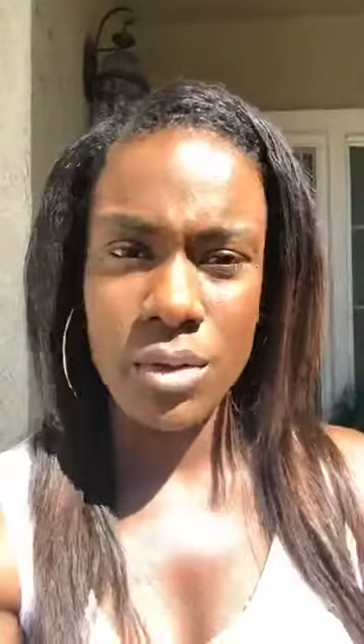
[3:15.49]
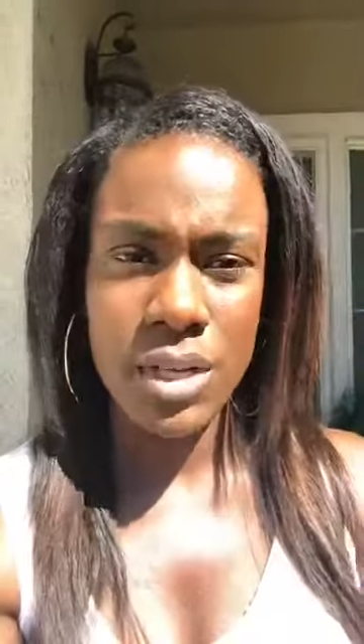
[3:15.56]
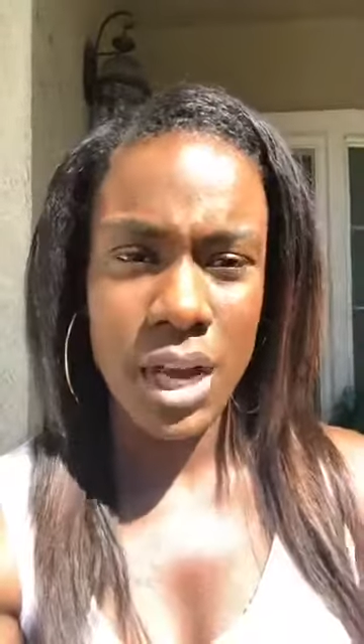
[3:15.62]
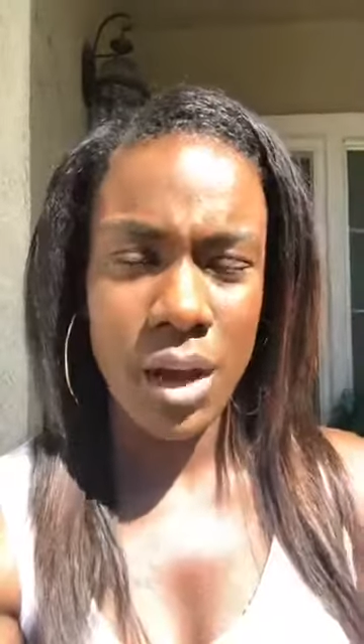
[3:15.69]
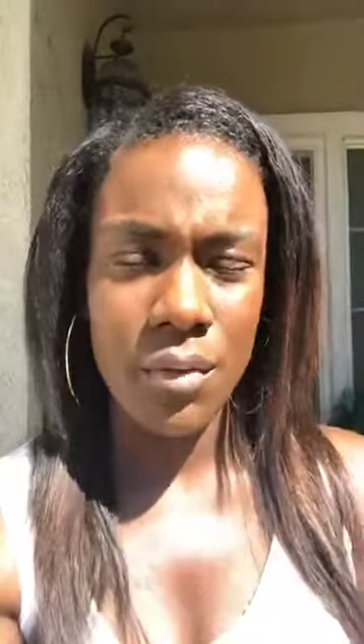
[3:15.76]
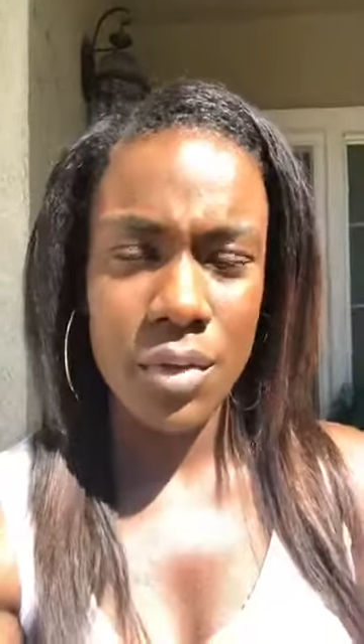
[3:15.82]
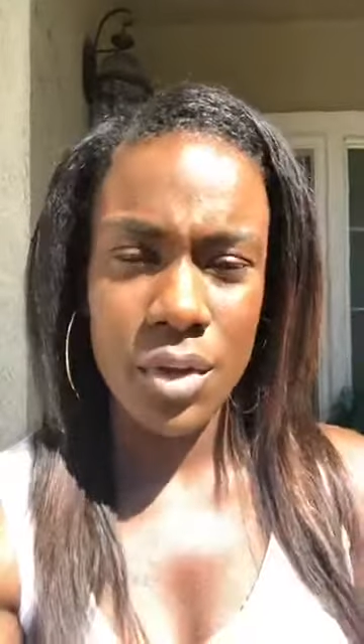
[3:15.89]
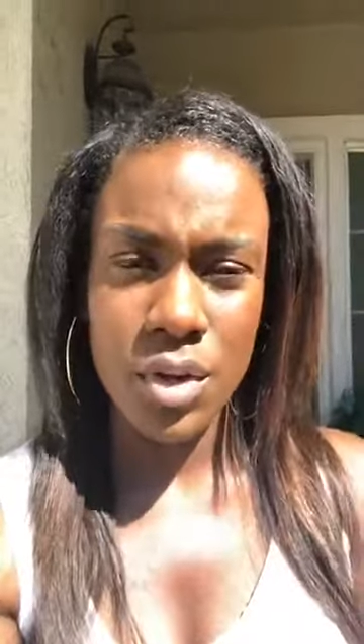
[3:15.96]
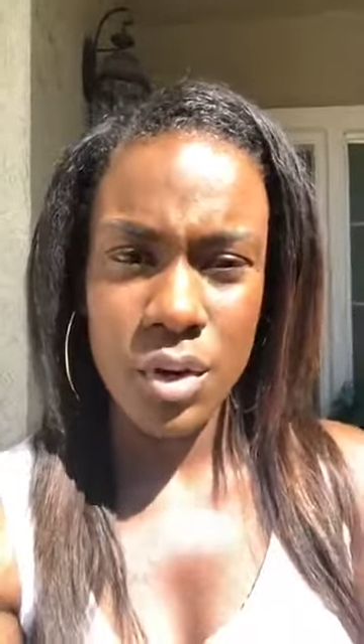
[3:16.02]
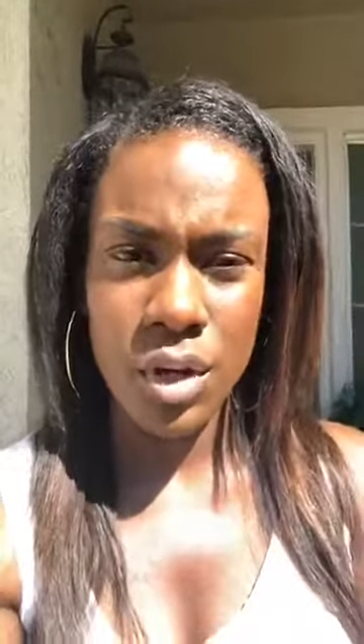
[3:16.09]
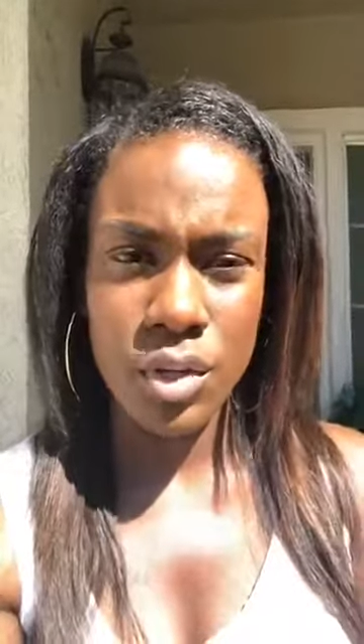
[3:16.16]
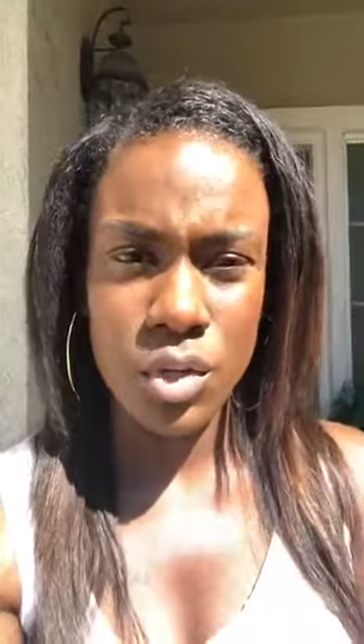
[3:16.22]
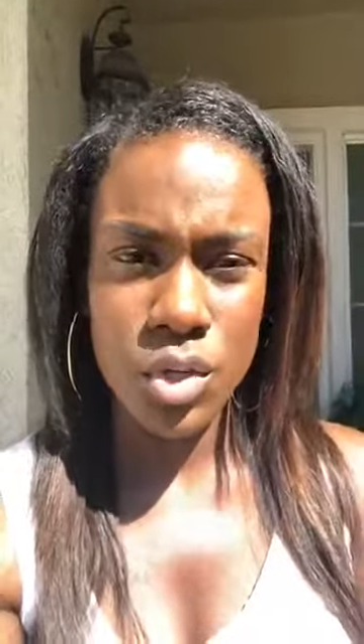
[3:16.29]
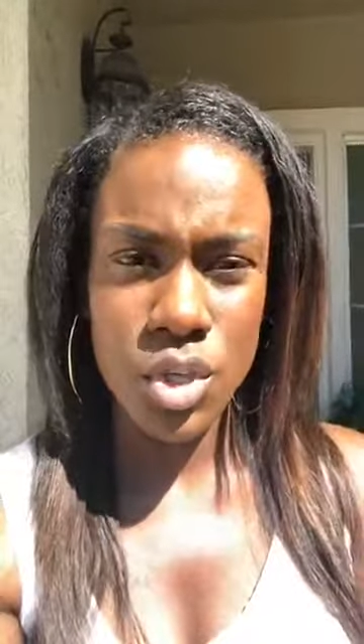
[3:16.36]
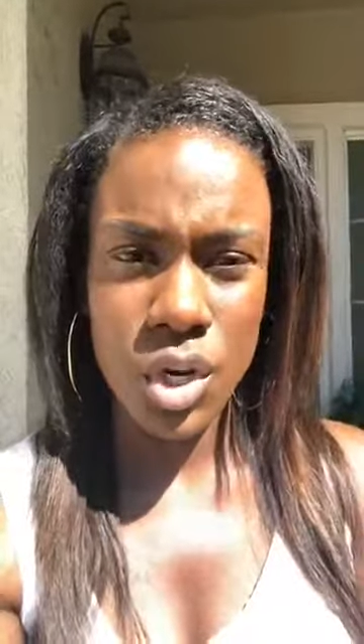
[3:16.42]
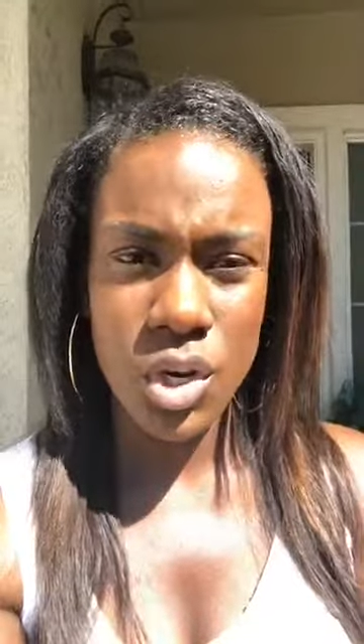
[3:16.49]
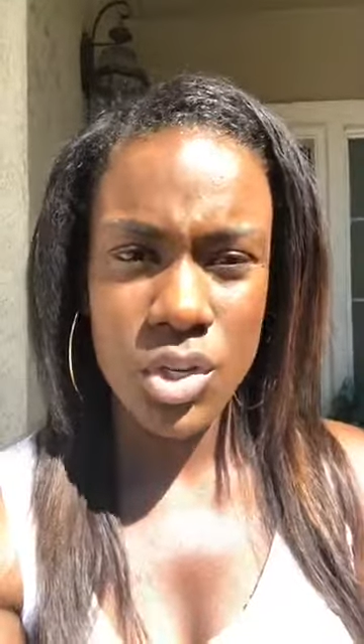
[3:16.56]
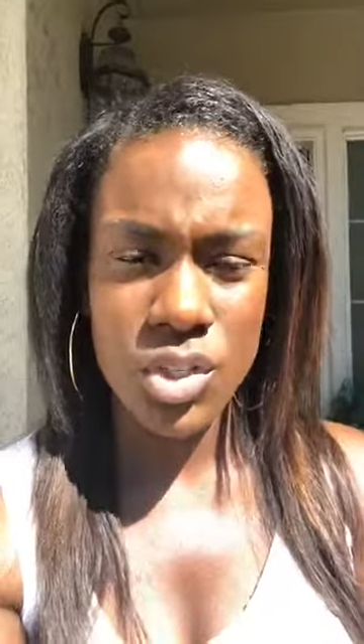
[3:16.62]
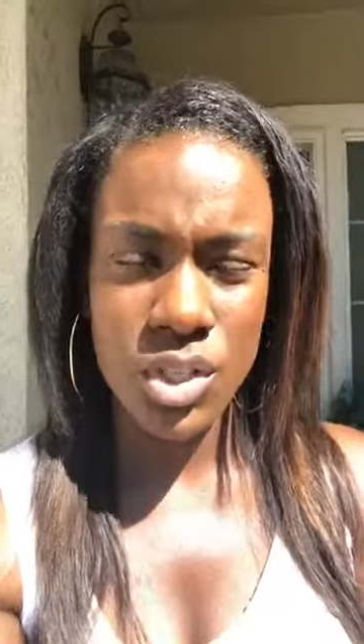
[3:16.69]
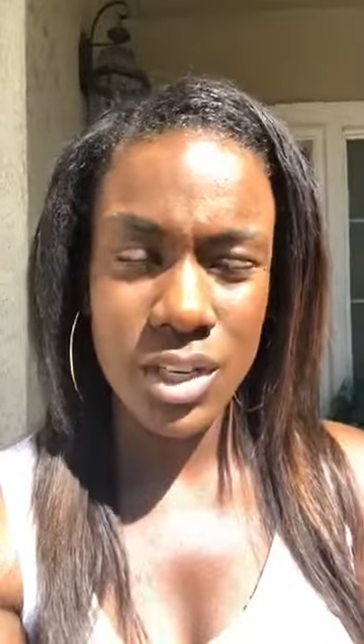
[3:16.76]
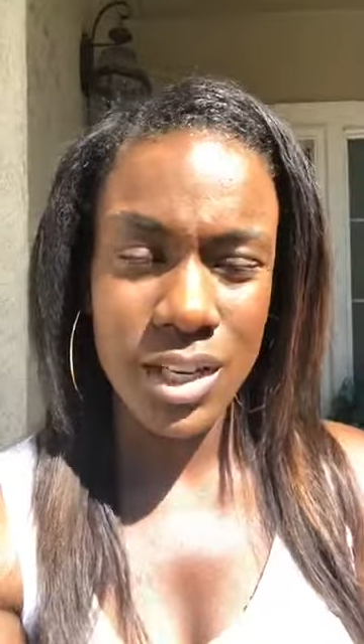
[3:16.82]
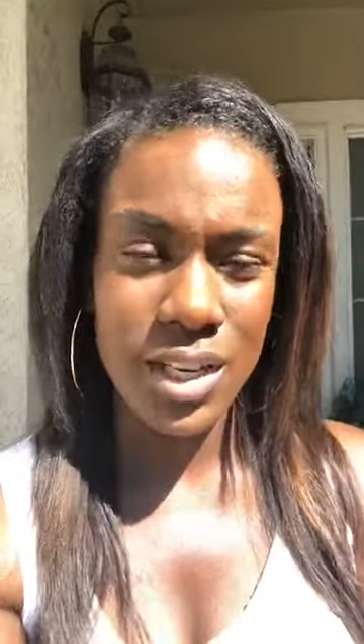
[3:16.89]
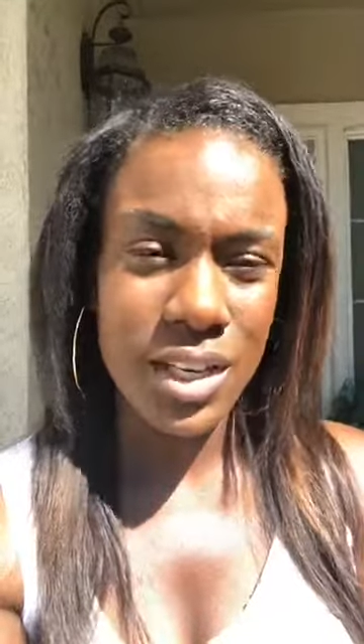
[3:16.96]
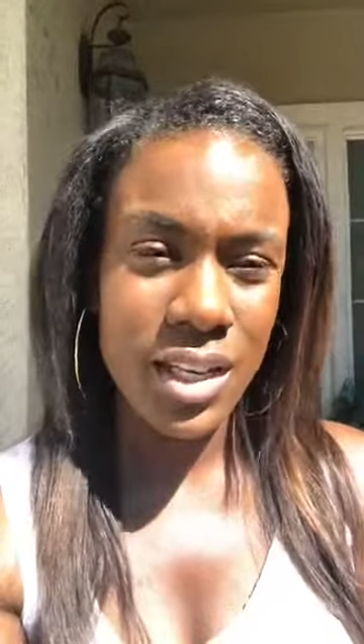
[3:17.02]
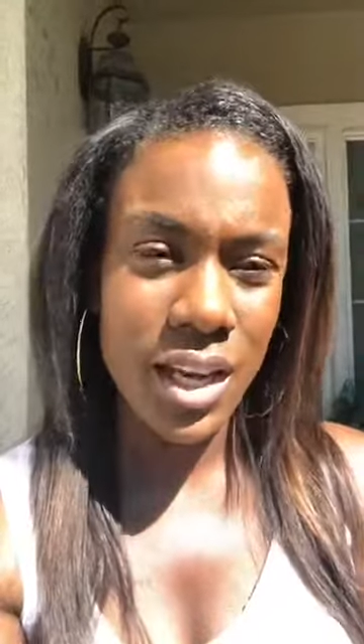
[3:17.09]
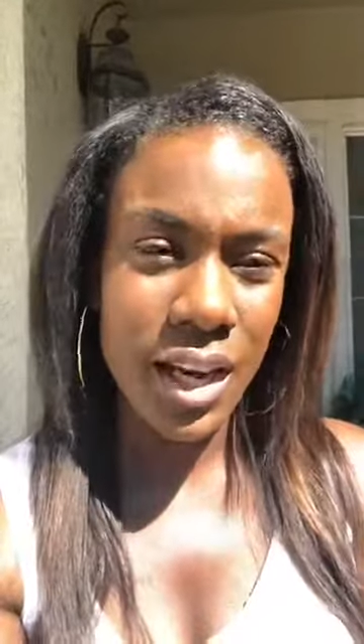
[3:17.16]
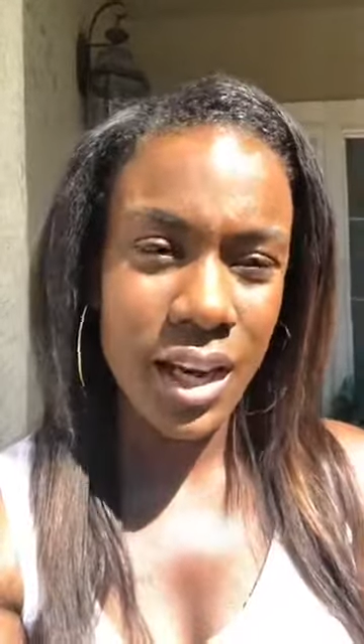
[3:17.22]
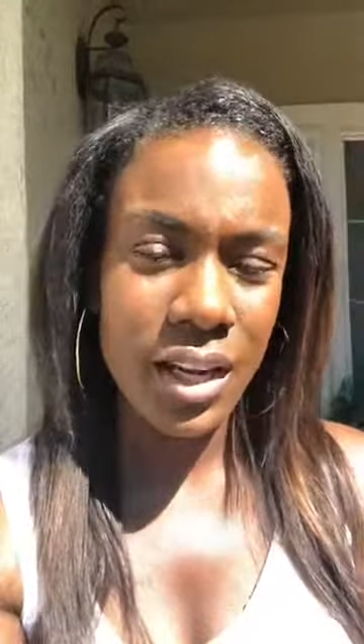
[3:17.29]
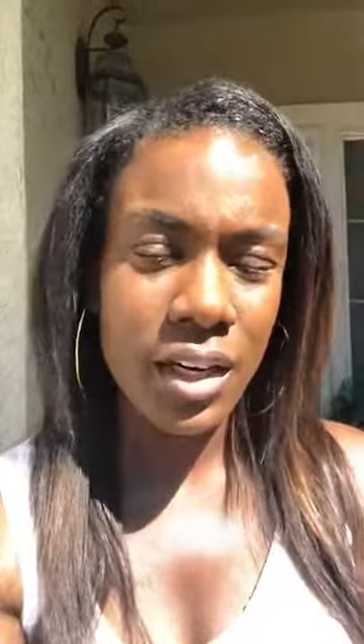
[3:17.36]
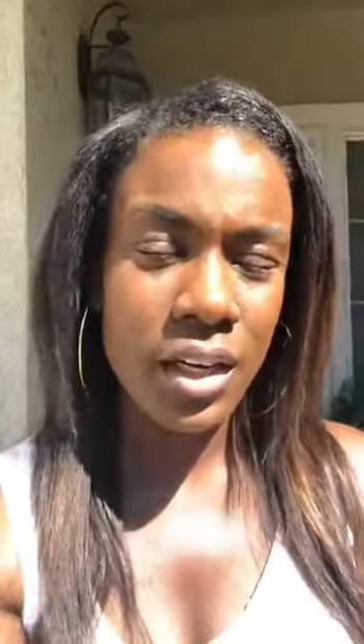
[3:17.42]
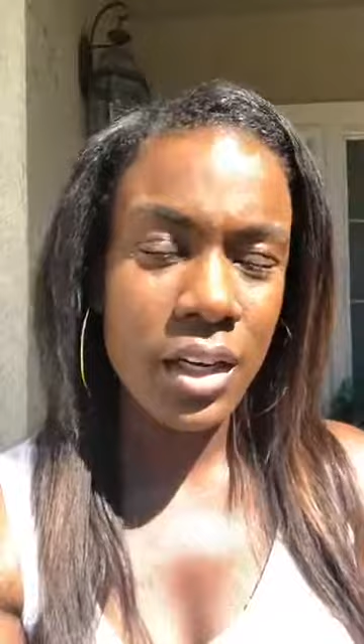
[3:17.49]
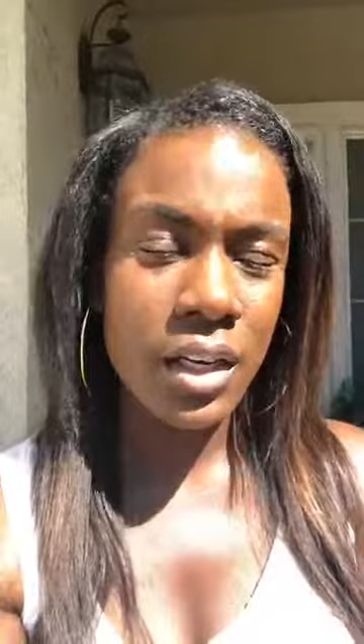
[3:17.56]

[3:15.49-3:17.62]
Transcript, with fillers: doubt that you're undercharging, and yet